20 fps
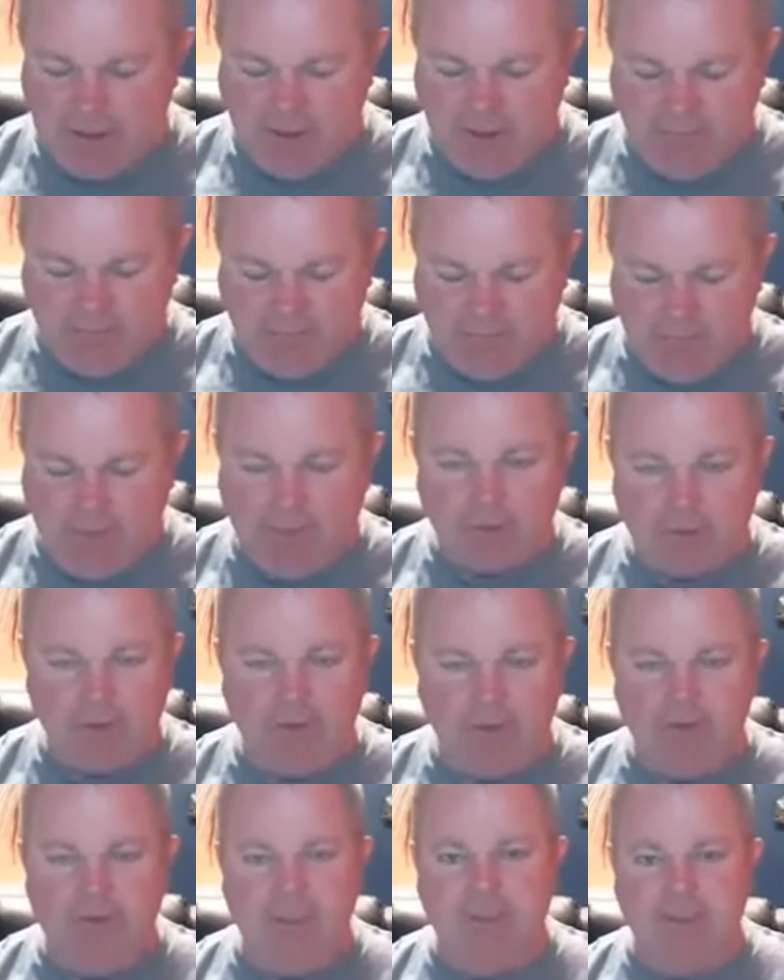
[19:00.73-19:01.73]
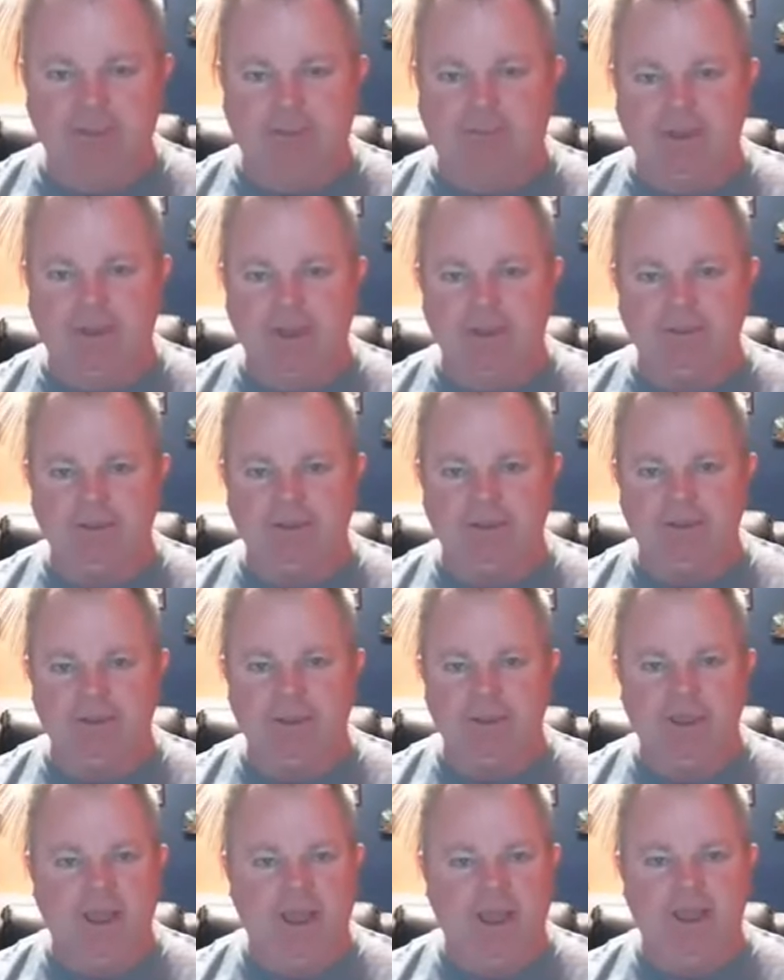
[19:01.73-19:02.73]
for about 2 cents a
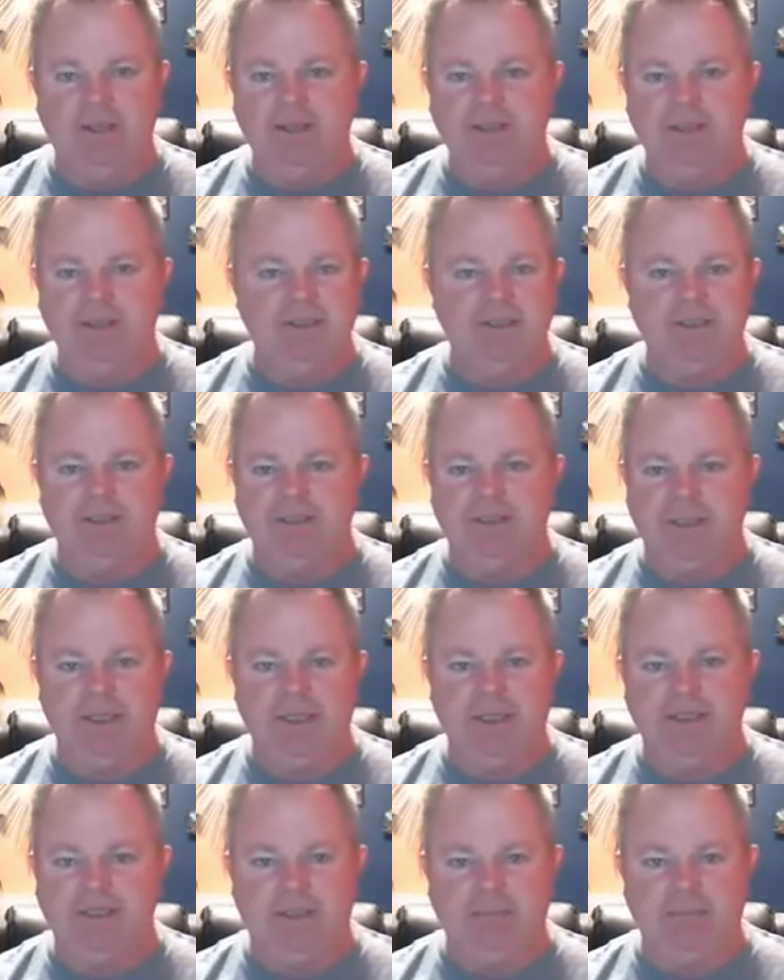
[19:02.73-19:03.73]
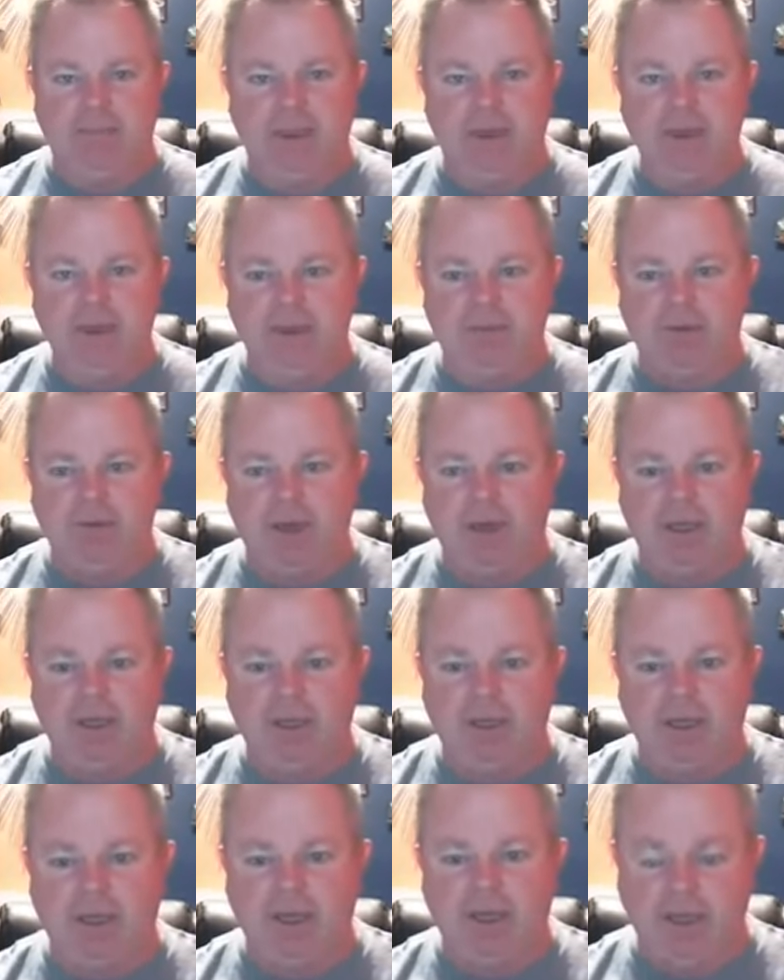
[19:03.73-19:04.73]
piece, and this is just easy money,
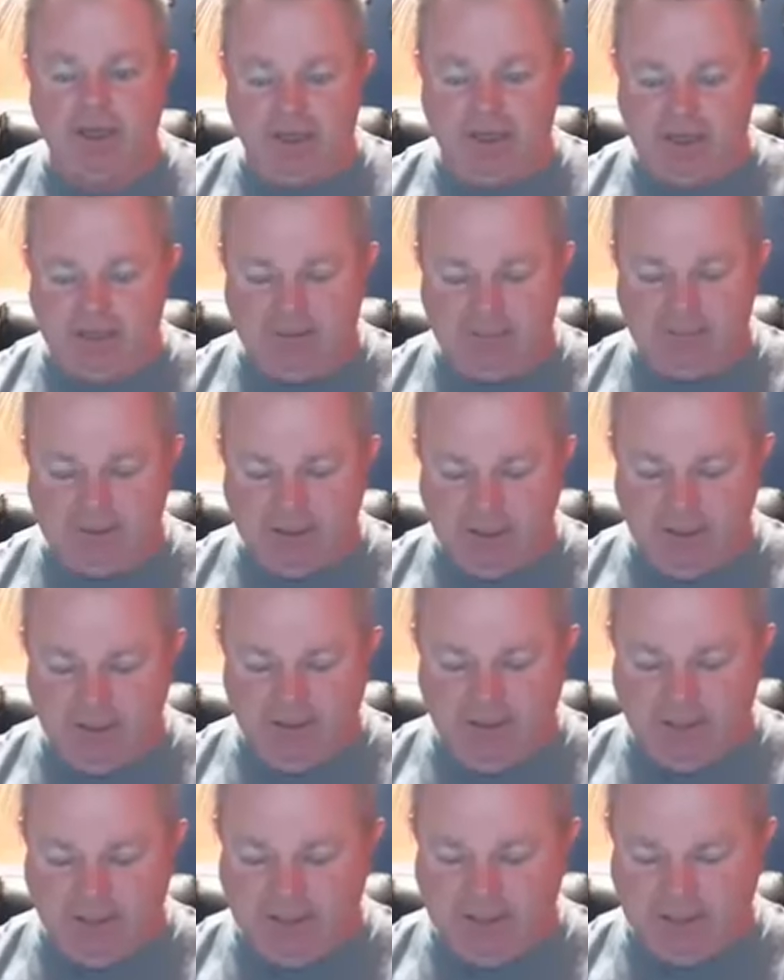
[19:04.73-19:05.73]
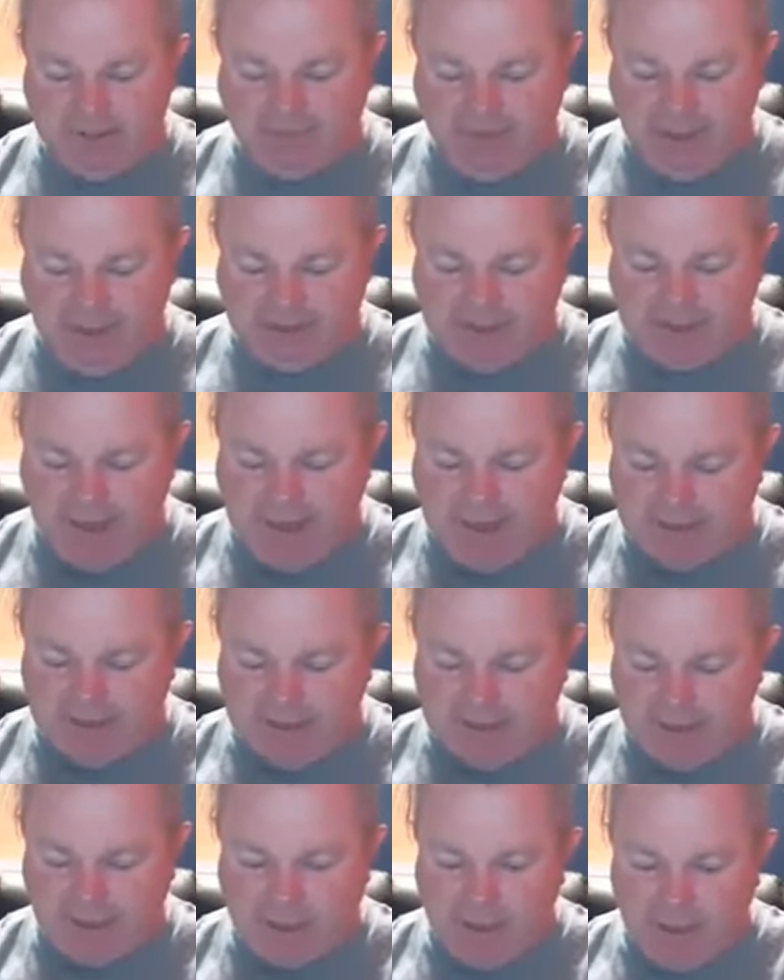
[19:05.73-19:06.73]
really. And that's
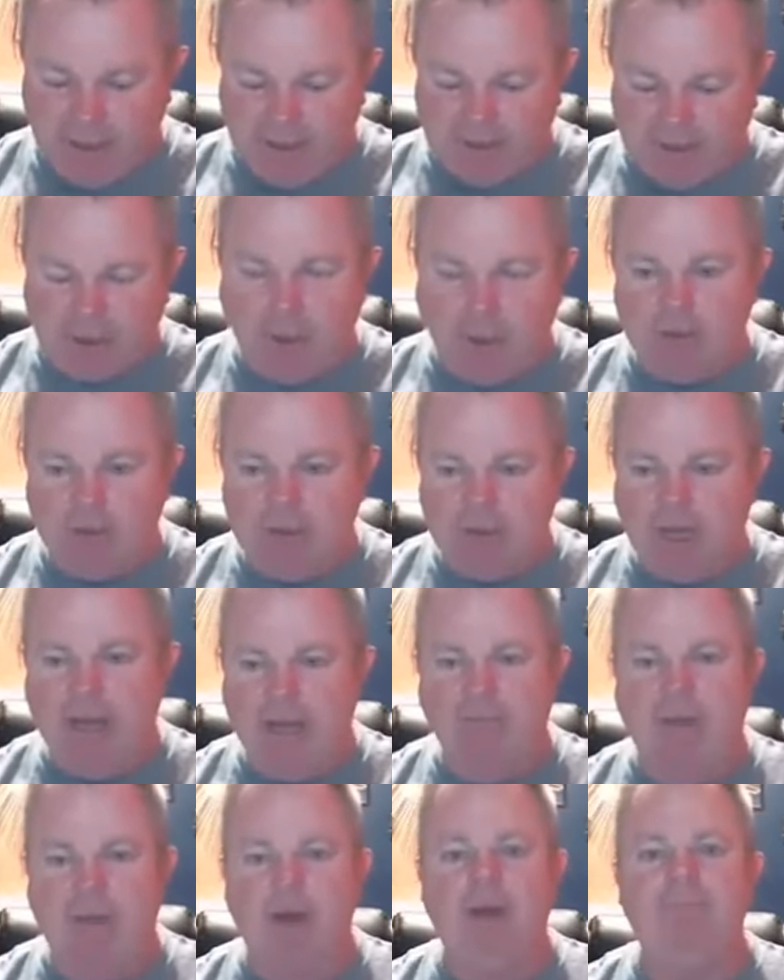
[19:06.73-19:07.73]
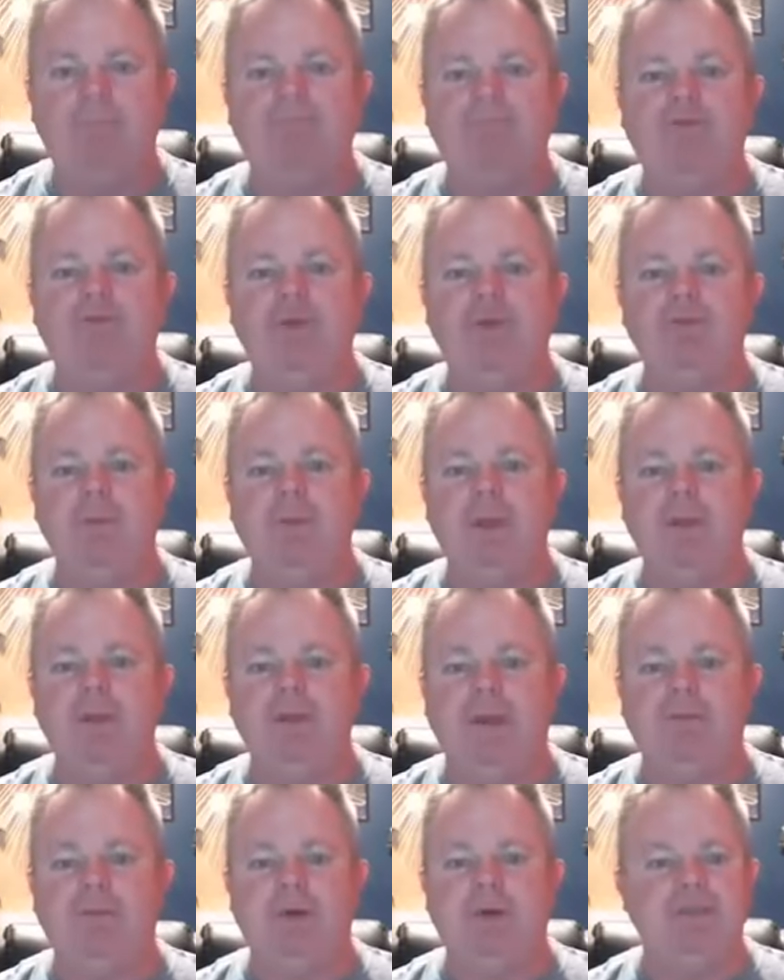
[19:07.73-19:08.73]
fantastic. So Tom, for everybody
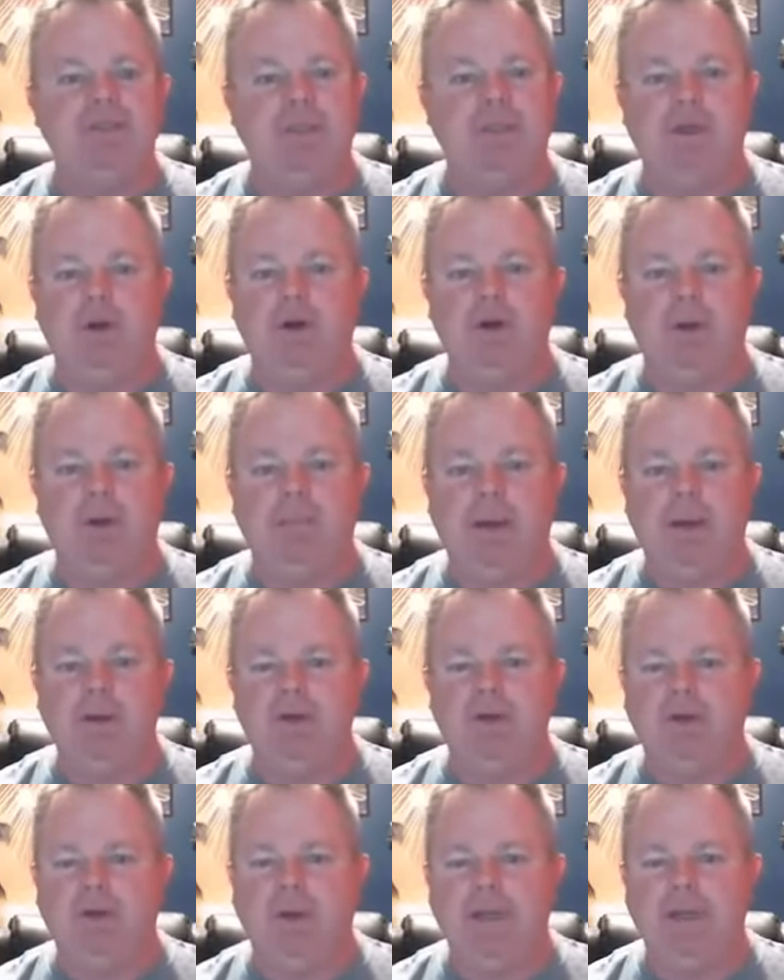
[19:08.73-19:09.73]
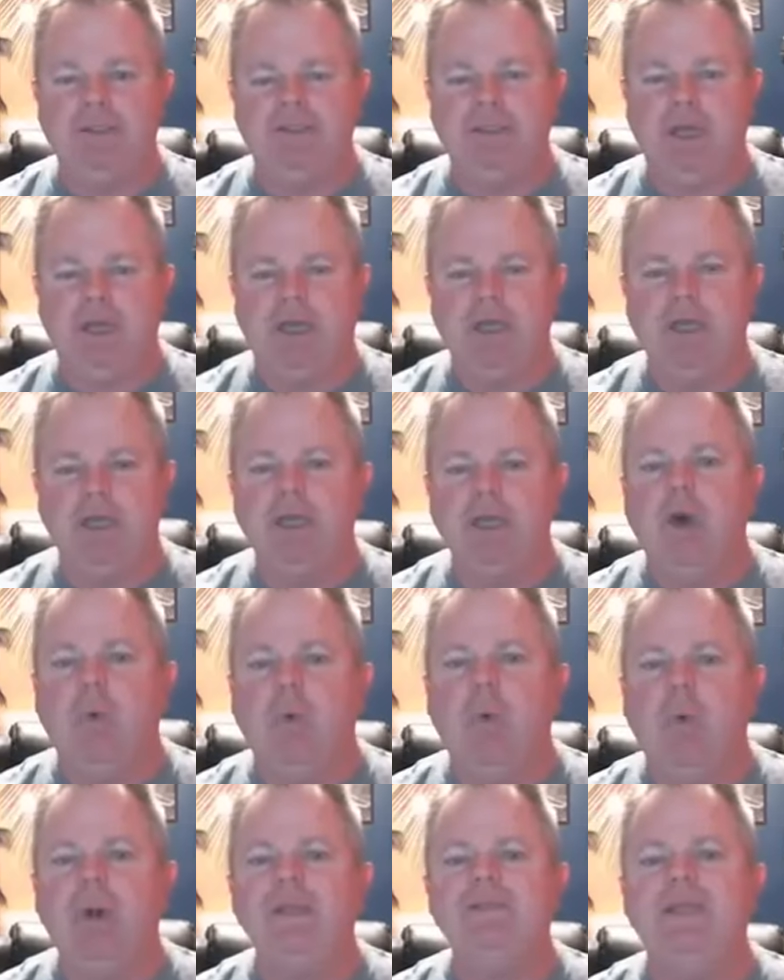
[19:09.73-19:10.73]
that wants to learn about your case study,
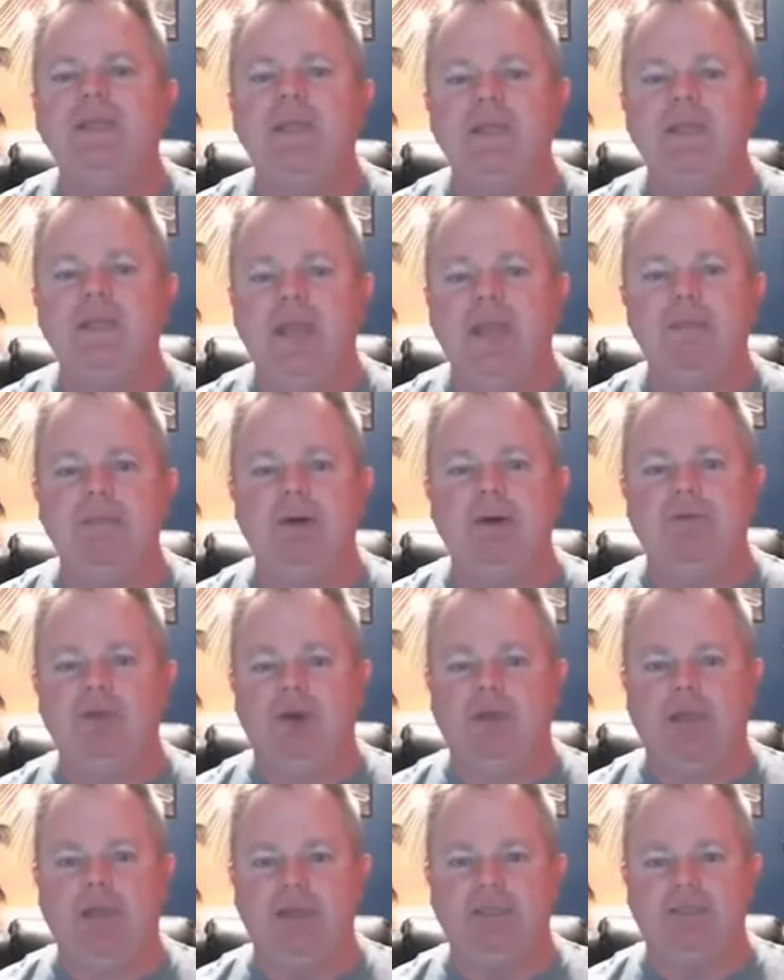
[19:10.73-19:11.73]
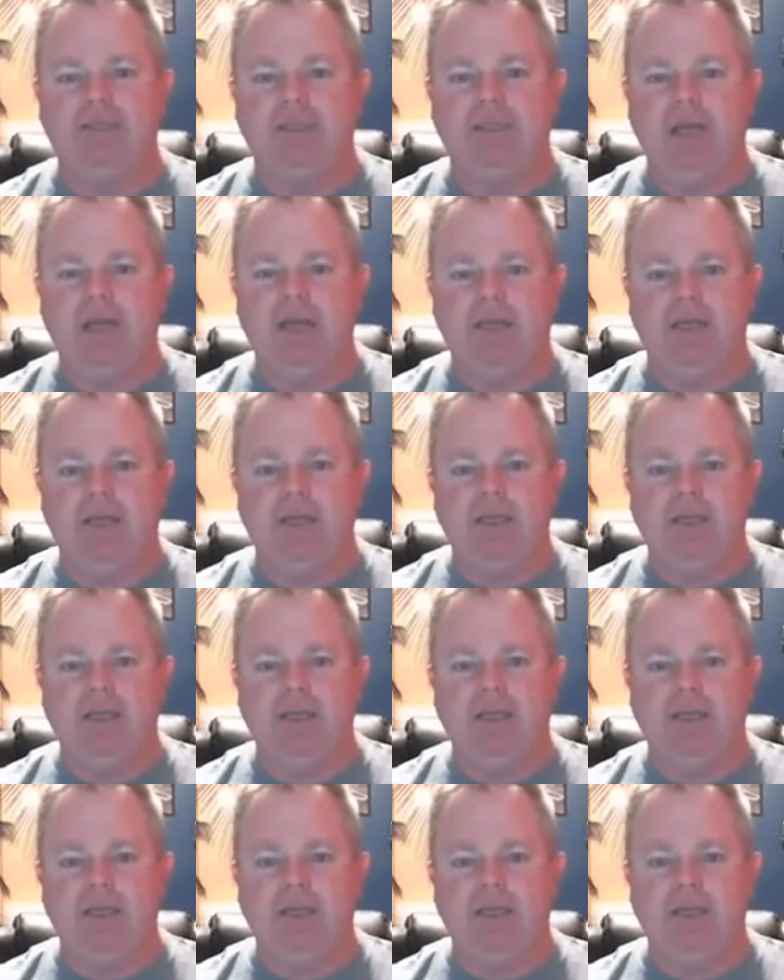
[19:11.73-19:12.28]
what is the name of your case study?